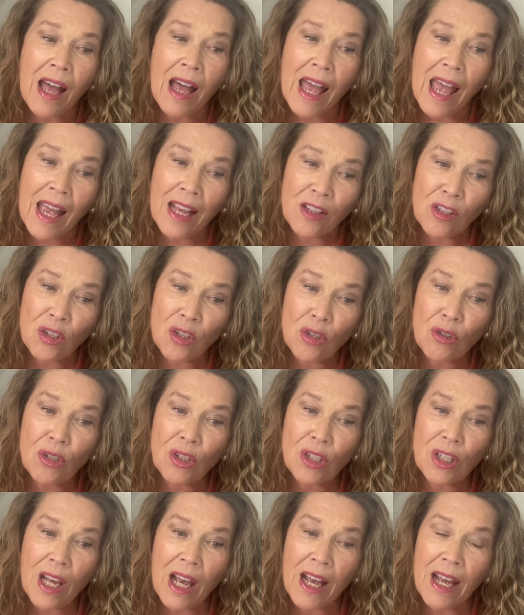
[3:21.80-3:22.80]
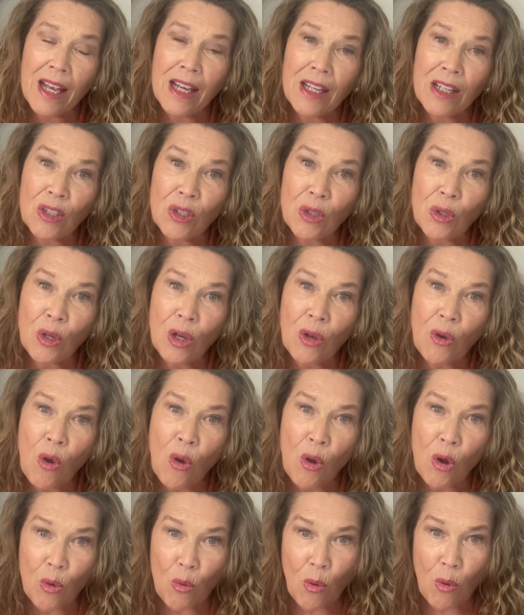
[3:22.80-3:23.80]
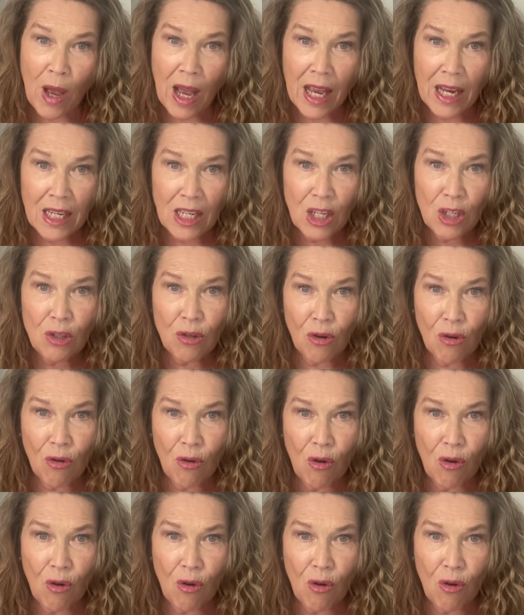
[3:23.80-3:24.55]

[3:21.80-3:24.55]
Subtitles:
exercise or riding your